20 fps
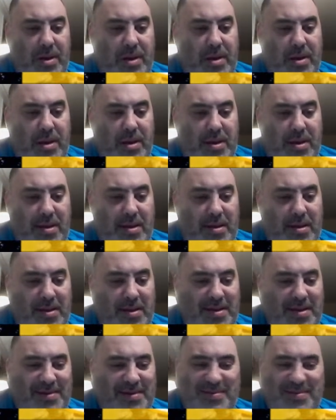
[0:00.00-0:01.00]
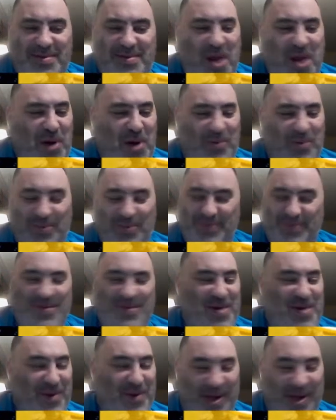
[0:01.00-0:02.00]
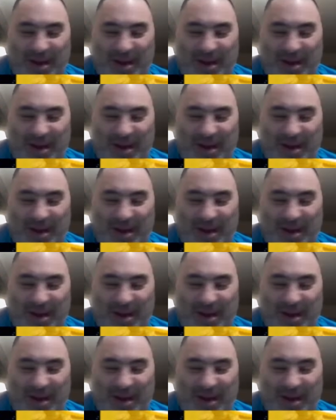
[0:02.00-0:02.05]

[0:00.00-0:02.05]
Karen Digger. No, I don't.